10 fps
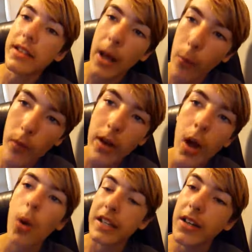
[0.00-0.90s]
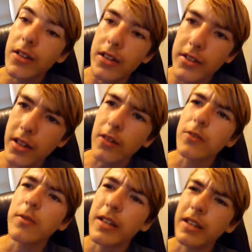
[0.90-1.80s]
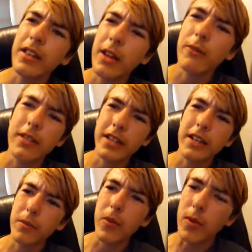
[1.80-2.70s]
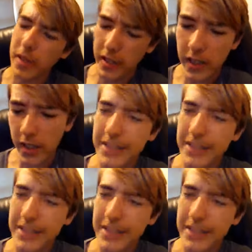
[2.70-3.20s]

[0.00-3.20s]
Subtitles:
that went home and killed themselves because they was getting bullied.